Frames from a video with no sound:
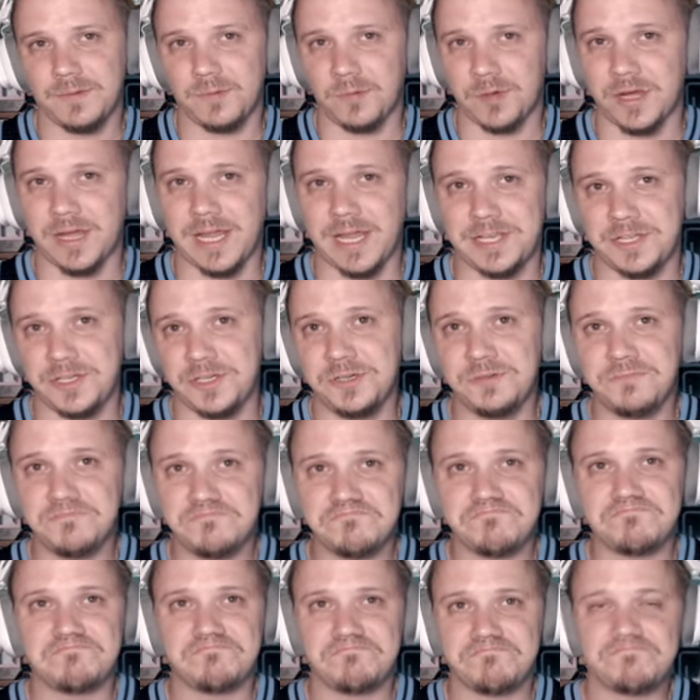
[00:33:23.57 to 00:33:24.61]
What did I do?
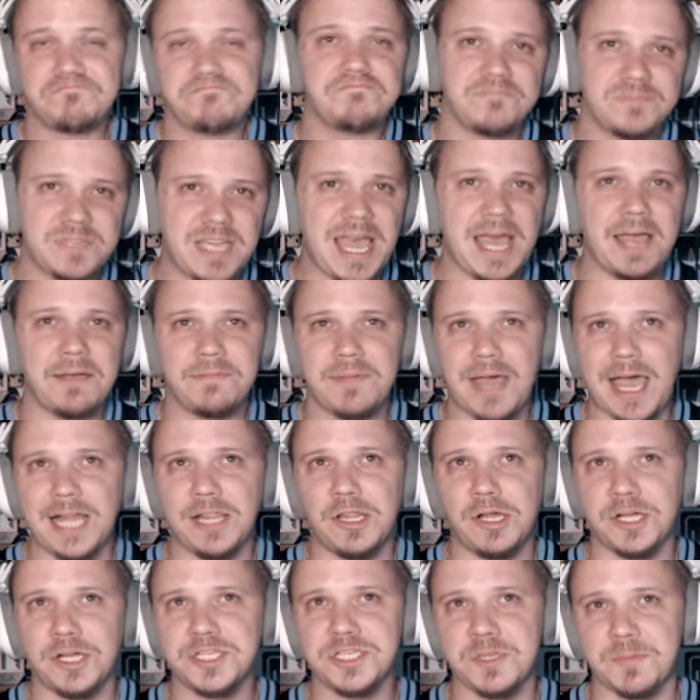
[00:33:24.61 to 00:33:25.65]
Yeah, I
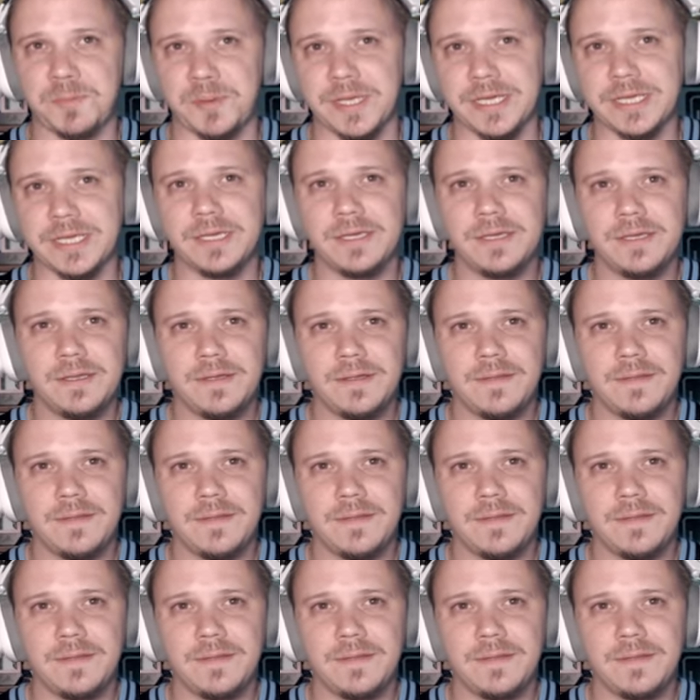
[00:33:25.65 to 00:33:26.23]
launched a pick.